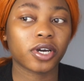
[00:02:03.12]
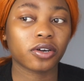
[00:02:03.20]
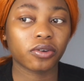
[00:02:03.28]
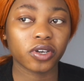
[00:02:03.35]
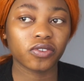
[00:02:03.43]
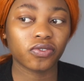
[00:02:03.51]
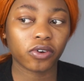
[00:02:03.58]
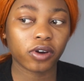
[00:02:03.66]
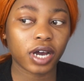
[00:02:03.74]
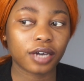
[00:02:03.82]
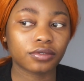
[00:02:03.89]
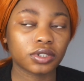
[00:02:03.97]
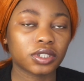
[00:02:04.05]
you're going for,
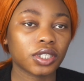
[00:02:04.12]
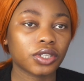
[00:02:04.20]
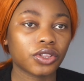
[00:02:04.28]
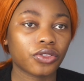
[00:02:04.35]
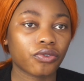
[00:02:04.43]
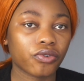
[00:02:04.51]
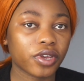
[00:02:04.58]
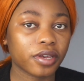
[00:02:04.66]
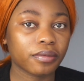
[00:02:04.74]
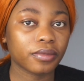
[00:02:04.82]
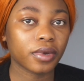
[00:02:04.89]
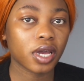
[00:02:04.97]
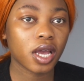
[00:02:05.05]
I would say
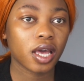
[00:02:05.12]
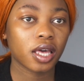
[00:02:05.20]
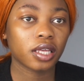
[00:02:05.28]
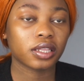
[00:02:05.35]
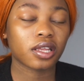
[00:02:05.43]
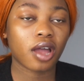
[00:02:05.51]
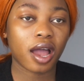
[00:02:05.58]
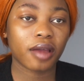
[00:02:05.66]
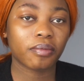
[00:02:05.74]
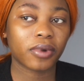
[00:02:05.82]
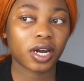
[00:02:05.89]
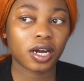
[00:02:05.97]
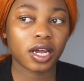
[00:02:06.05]
trim the
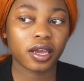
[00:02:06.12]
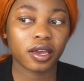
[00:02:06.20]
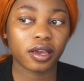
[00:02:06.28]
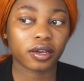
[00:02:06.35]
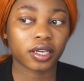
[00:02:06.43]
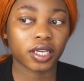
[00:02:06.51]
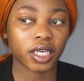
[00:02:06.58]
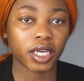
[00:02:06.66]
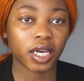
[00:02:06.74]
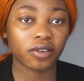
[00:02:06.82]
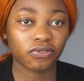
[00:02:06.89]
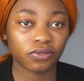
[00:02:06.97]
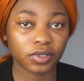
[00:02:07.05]
eyebrow hair
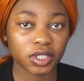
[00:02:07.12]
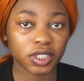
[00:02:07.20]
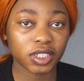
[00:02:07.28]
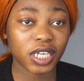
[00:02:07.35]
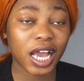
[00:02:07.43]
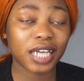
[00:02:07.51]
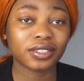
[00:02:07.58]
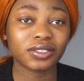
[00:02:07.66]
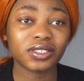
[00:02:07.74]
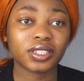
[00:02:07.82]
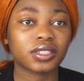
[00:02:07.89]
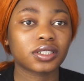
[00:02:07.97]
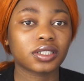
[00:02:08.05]
carefully. I use
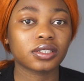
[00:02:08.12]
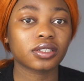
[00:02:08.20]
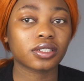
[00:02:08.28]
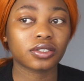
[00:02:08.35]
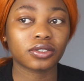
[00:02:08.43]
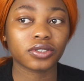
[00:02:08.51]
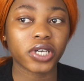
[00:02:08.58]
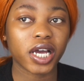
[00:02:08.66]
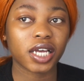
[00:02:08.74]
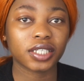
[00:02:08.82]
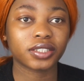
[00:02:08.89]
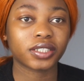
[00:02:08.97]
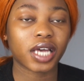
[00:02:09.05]
the scissors, you guys.